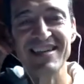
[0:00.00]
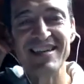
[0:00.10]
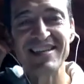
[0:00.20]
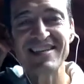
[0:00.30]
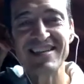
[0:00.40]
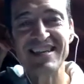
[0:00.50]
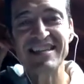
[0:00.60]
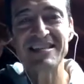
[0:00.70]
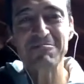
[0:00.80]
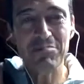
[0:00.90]

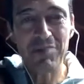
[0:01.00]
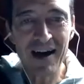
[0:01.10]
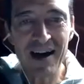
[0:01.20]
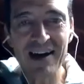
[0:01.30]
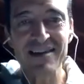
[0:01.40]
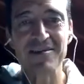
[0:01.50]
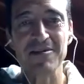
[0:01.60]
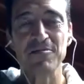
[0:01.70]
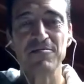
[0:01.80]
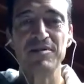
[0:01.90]
it's part
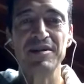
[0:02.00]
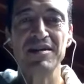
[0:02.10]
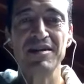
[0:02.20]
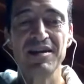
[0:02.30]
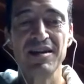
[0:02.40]
of the